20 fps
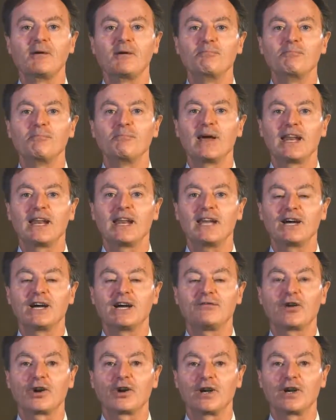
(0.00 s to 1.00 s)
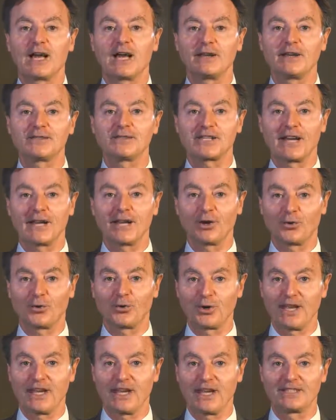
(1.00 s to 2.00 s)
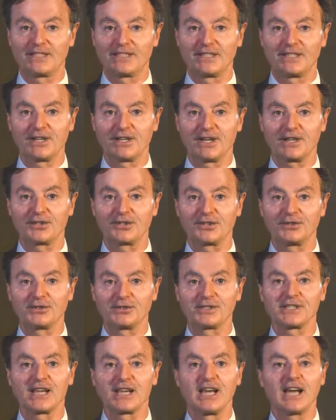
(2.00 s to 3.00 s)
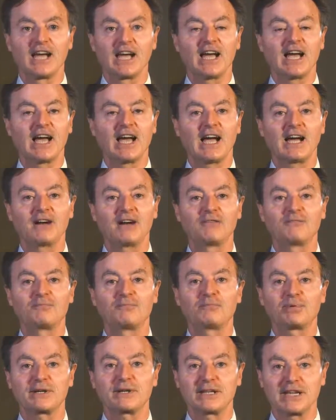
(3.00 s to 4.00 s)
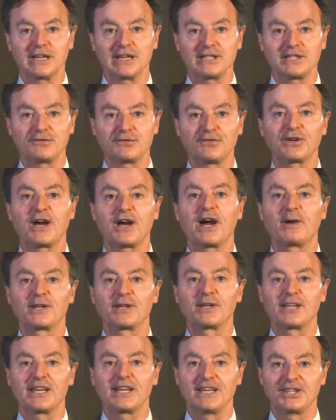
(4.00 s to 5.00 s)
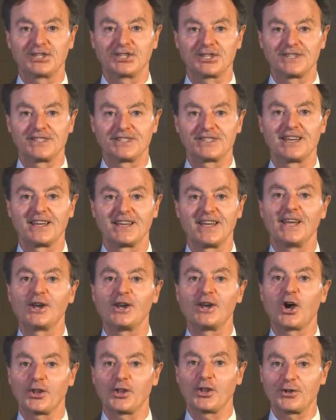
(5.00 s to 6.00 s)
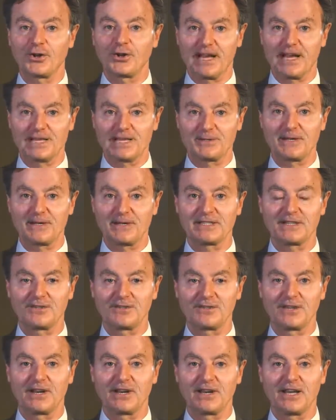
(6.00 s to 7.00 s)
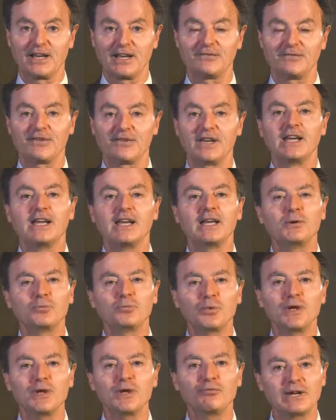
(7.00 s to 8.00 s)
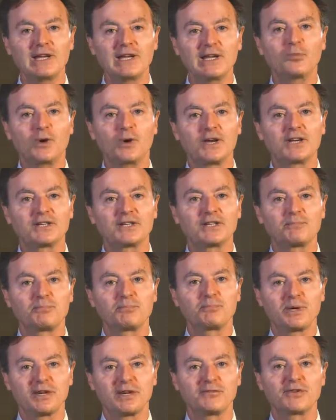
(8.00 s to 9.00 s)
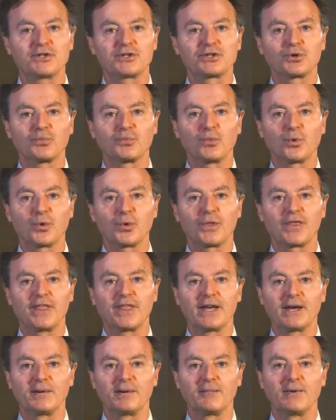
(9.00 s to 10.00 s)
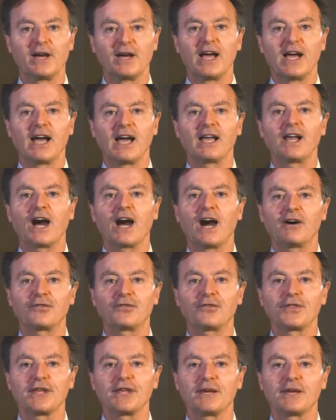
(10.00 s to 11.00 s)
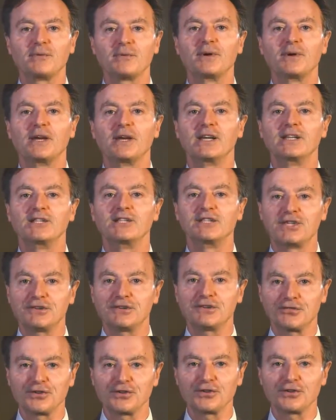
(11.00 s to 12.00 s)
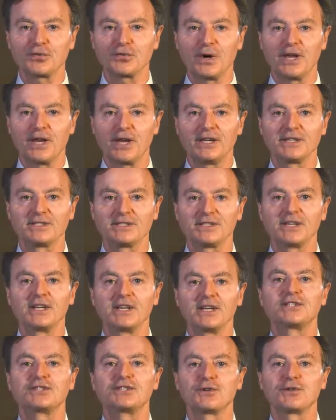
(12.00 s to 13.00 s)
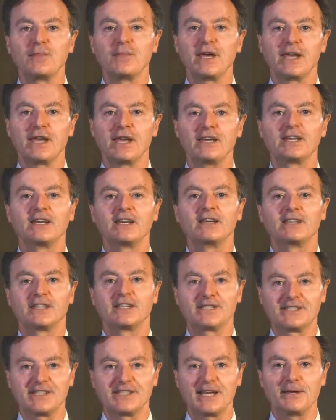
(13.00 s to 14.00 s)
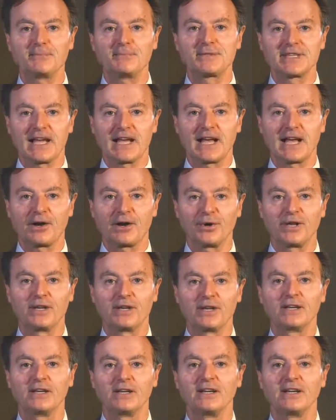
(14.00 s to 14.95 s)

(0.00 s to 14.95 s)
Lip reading: Many of our lifestyle-oriented doctors have plentiful obligations in other aspects of their life, and we really wanted to pivot toward them and offer them different ways to make the same salary.